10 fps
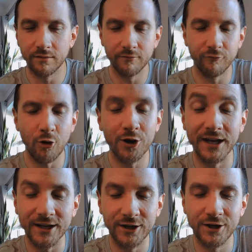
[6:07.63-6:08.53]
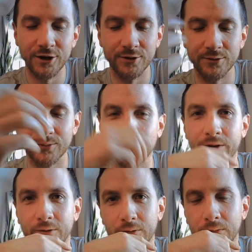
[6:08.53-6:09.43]
Rocket Q
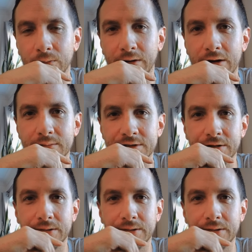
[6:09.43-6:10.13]
will go up to.